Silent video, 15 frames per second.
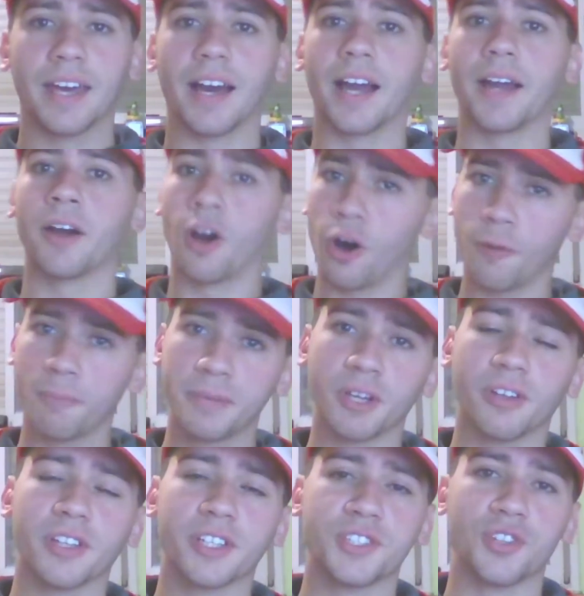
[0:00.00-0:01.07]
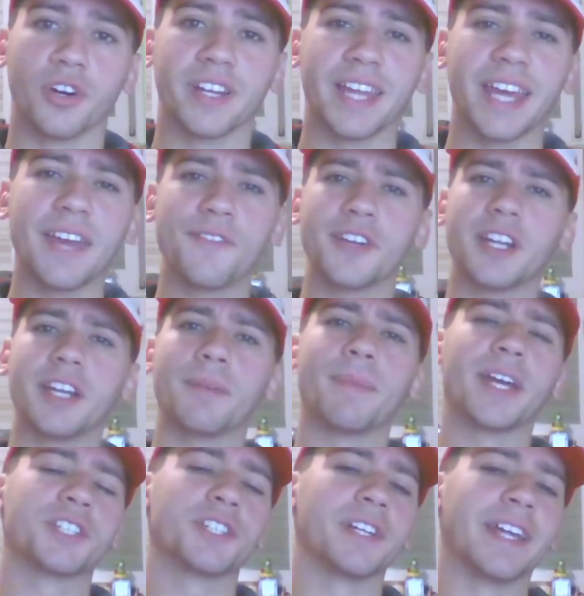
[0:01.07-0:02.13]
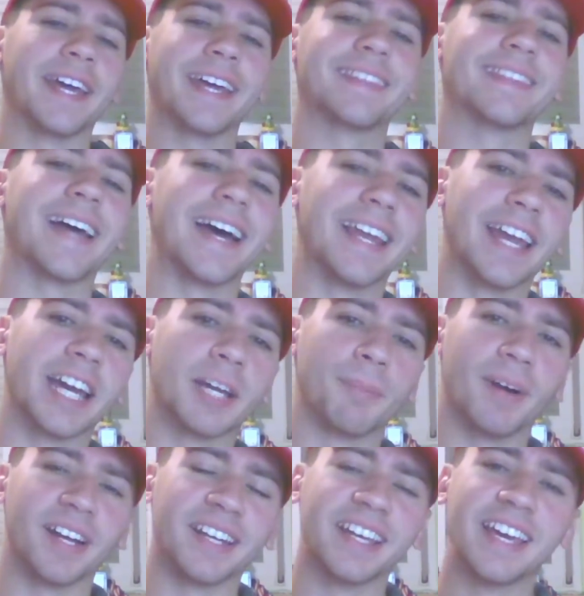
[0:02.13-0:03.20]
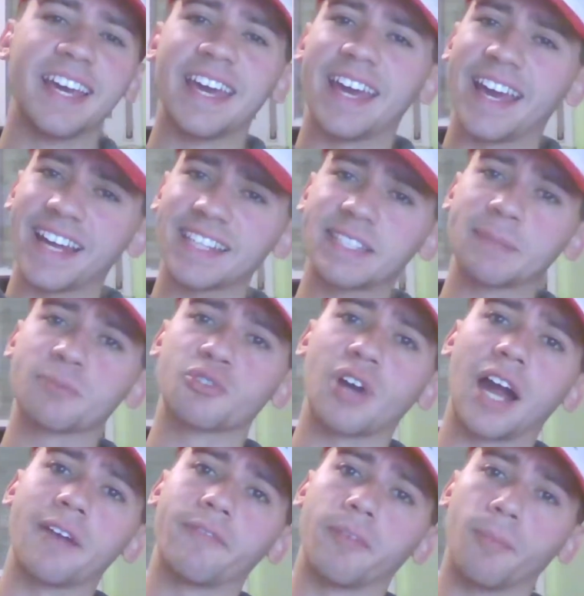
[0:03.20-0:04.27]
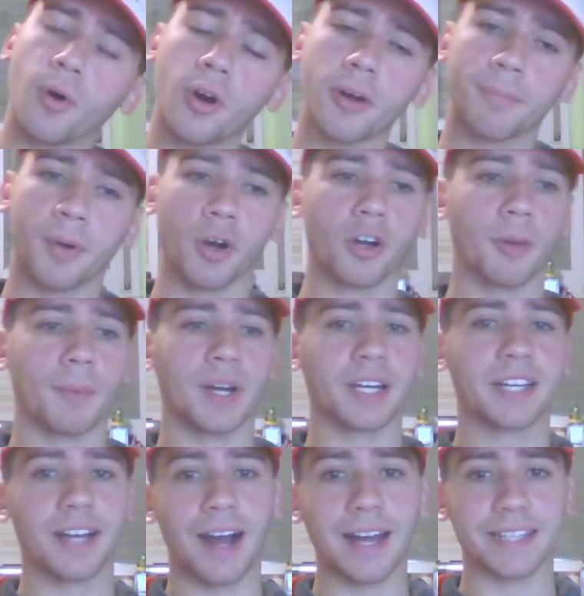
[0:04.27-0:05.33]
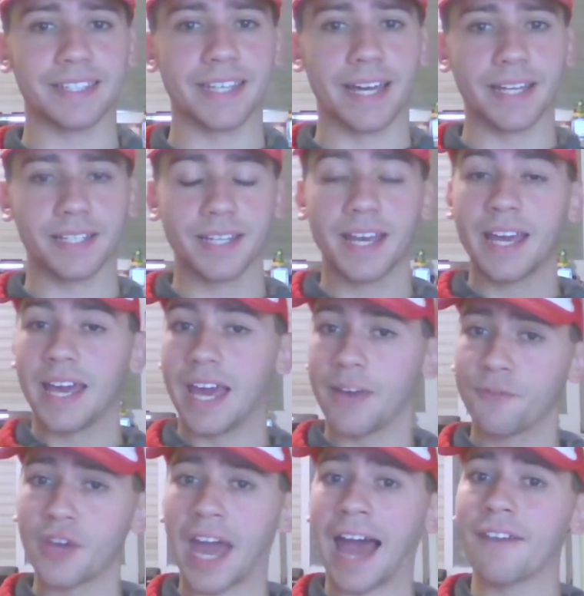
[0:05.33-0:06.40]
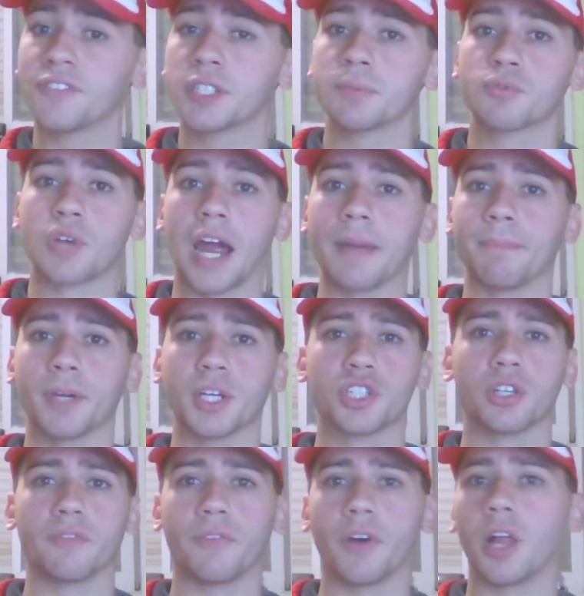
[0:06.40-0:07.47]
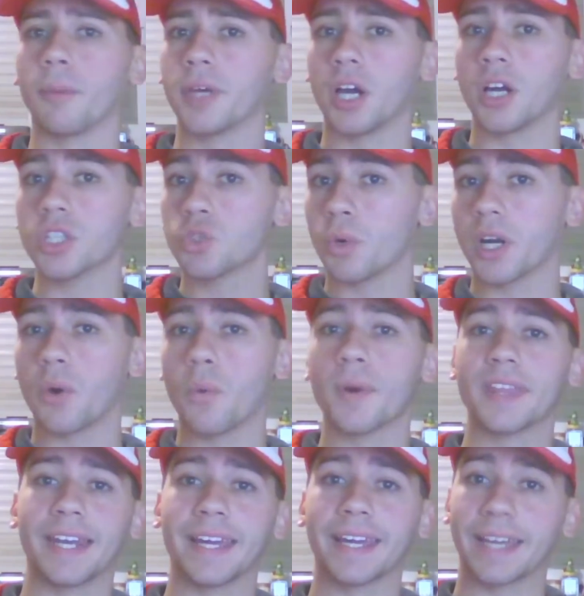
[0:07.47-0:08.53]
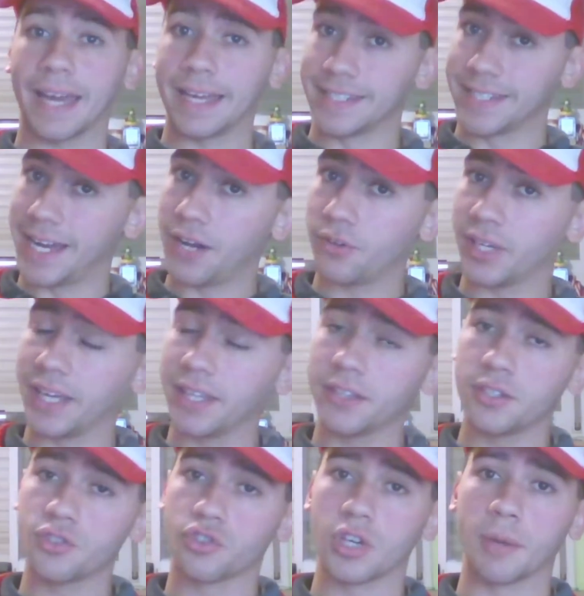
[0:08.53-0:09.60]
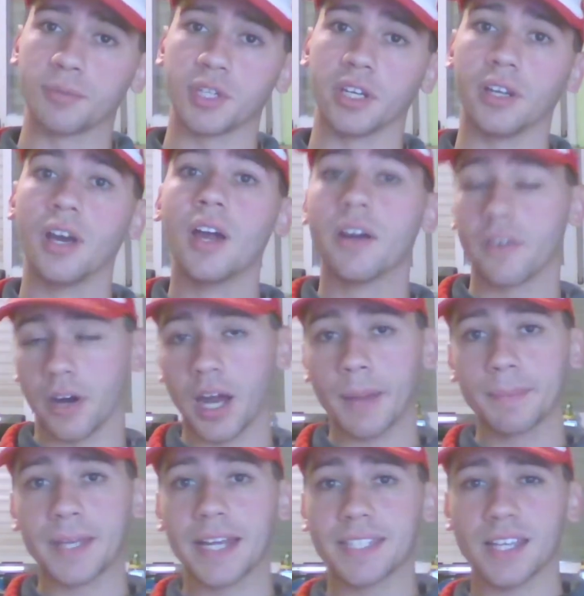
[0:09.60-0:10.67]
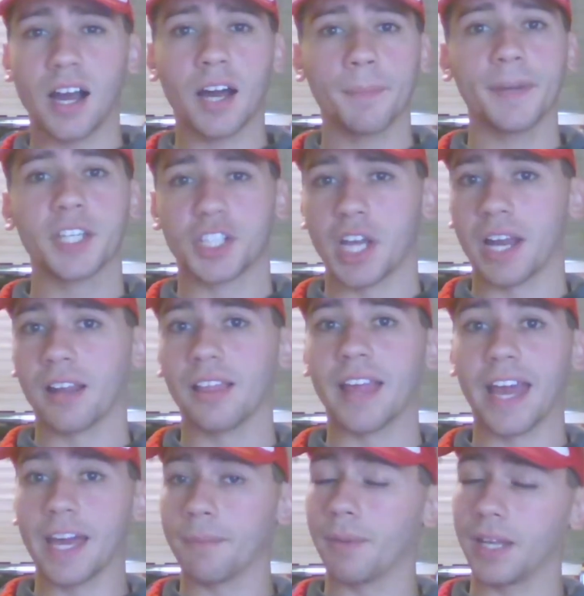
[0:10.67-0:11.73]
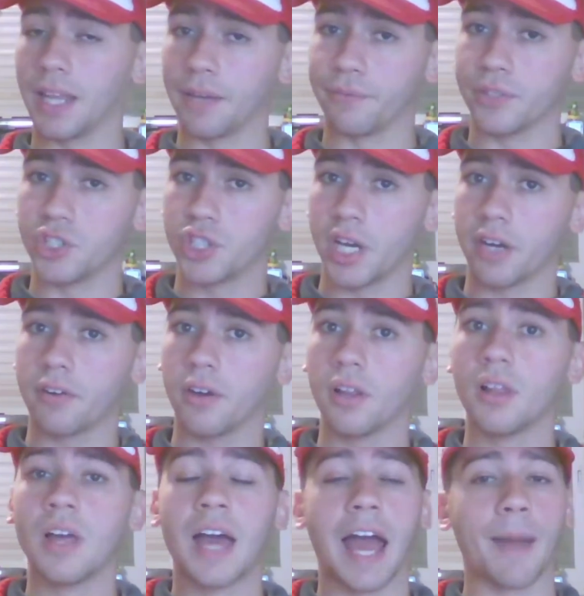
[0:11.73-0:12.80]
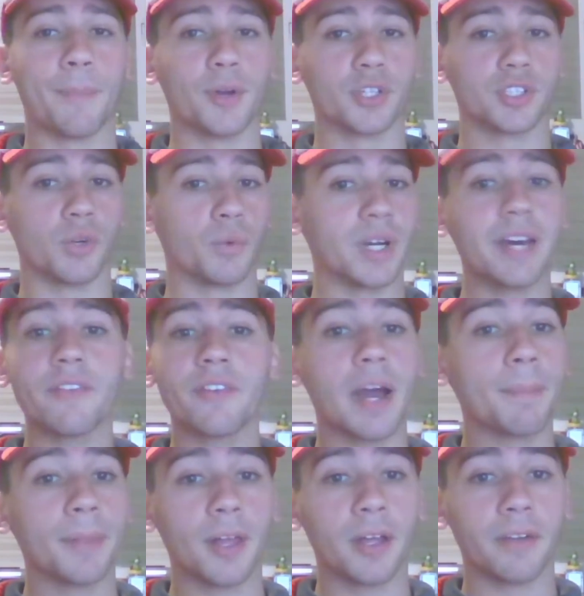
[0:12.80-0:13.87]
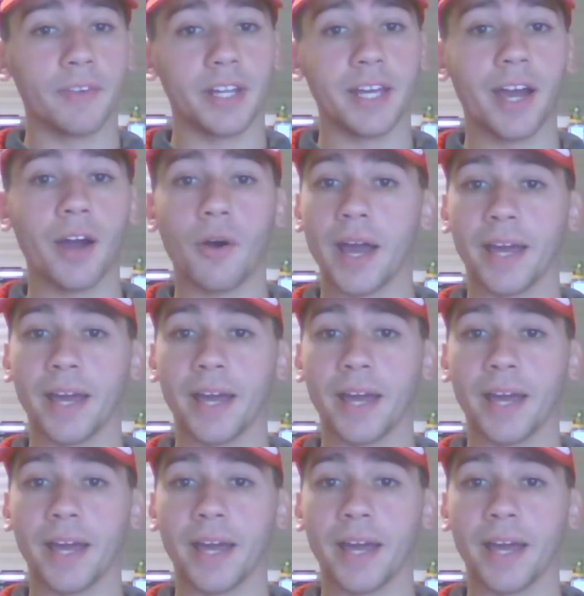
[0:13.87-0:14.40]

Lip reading: I hope you all enjoyed. If you did, make sure to hit that like button and subscribe for more Pokemon content. If you have subscribed, make sure to follow me on Twitter with a link down in the description for updates on my channel and my life in general. I post it whenever I upload a video